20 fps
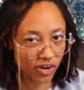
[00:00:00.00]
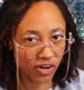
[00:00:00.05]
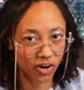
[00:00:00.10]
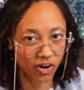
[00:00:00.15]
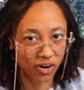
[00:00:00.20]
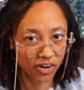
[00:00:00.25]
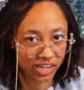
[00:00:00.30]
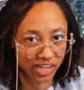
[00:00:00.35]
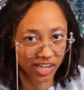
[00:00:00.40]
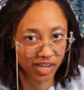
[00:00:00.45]

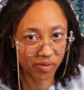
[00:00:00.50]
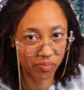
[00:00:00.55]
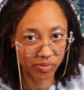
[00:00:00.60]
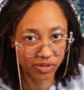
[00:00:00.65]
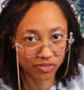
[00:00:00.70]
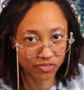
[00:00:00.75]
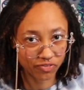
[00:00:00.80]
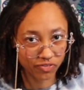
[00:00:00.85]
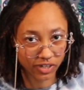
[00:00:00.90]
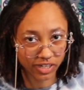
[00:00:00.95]
all can't
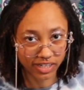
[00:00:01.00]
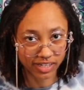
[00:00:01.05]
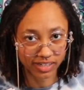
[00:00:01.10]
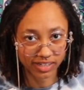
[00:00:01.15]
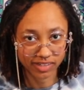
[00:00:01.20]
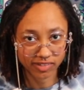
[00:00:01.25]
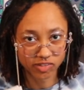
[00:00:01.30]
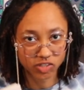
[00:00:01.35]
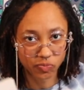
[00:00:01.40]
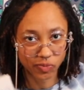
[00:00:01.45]
be
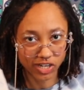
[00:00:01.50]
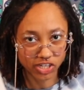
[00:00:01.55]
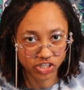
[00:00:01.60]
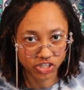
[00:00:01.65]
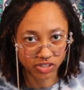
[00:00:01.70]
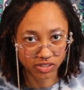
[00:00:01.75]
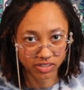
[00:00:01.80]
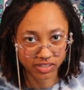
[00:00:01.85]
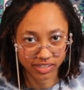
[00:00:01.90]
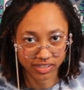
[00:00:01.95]
freaking
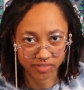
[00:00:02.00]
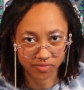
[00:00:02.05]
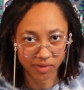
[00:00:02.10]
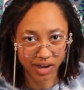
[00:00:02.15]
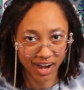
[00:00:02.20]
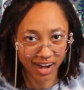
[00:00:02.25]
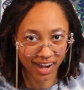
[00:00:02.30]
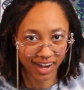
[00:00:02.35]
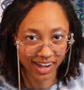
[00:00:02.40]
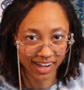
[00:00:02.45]
special and
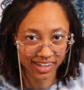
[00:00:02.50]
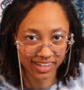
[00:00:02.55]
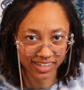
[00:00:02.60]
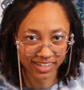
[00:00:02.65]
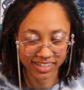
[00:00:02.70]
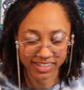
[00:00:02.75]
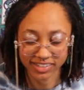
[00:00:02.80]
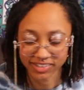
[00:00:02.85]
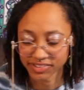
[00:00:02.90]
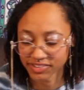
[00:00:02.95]
hot
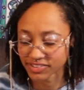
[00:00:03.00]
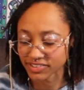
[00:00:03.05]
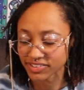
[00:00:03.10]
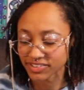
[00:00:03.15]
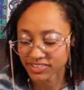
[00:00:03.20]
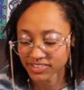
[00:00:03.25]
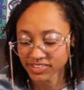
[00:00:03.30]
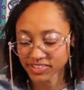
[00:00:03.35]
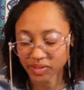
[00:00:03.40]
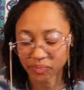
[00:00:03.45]
and
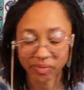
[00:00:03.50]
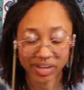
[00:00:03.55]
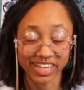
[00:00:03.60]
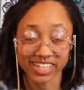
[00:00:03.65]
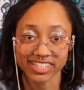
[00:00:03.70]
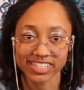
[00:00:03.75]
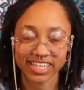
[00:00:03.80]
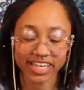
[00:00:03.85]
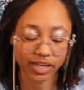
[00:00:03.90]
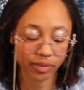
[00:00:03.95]

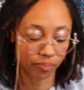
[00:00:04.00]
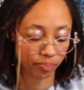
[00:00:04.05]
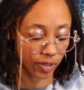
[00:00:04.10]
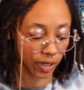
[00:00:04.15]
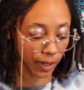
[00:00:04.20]
amazing,